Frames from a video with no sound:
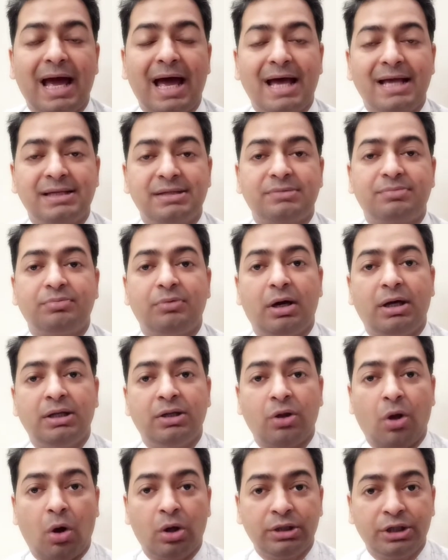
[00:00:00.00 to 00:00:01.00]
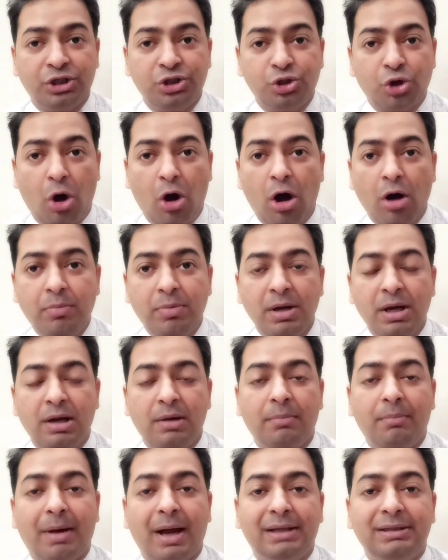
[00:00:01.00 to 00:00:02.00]
on a job
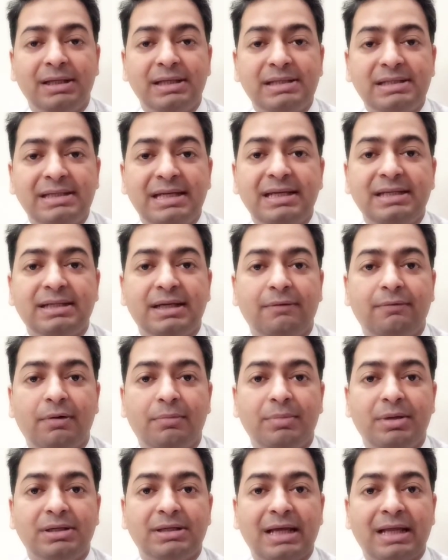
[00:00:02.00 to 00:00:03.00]
by the state government,